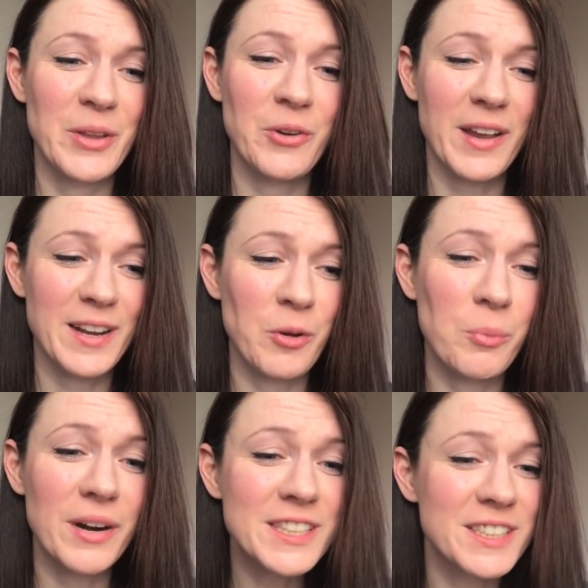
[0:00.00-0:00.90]
the cranial
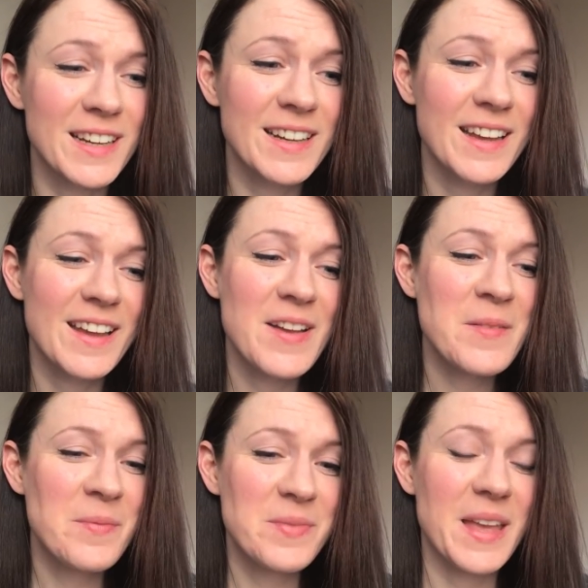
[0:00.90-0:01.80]
pressure
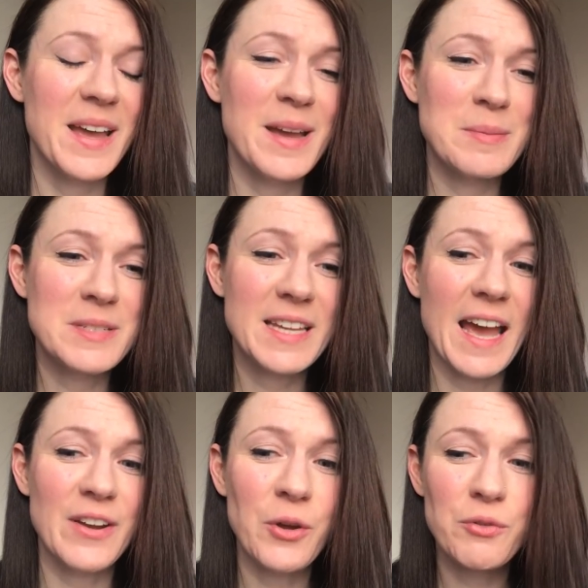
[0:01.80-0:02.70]
um, to get
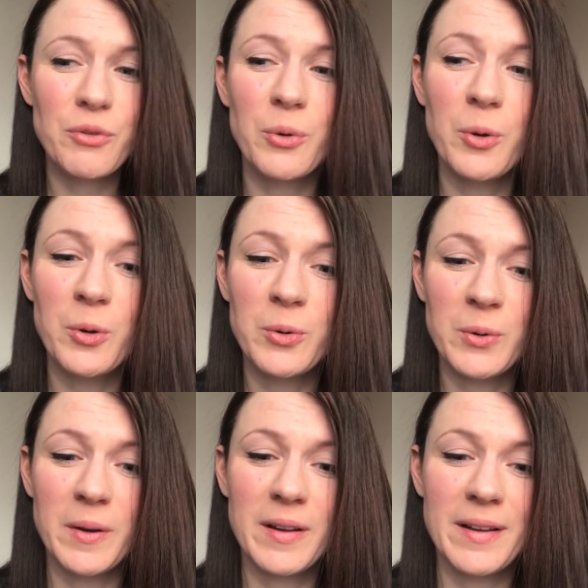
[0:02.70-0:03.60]
an
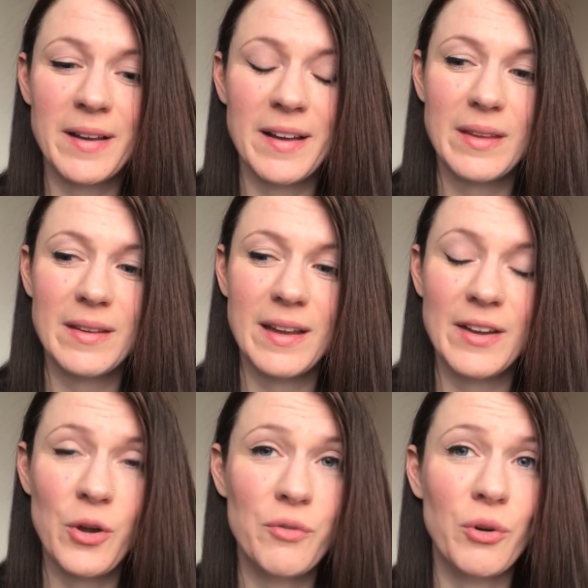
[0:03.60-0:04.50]
overall an
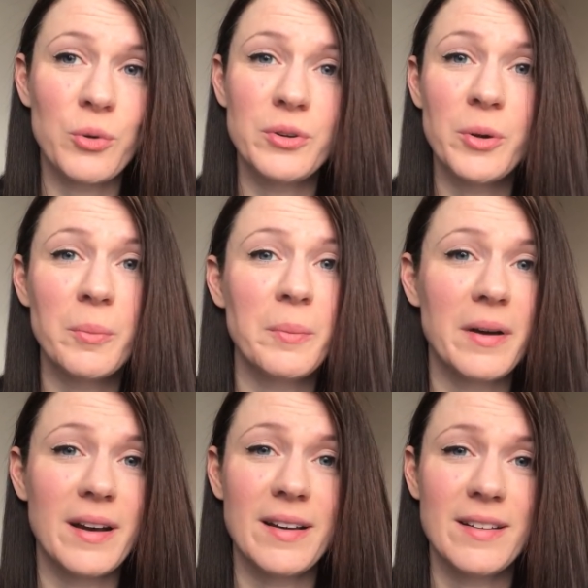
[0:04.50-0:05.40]
overall
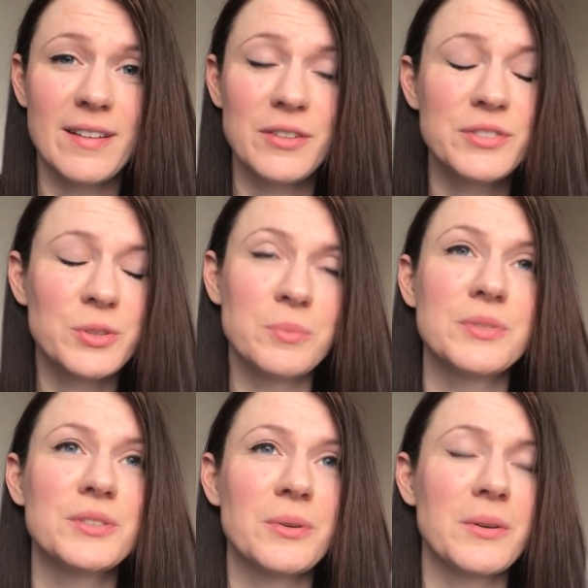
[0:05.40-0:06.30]
number of some
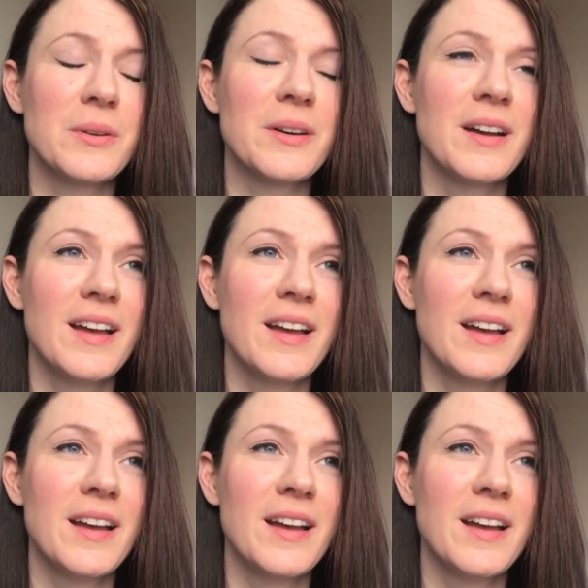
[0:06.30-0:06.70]
sort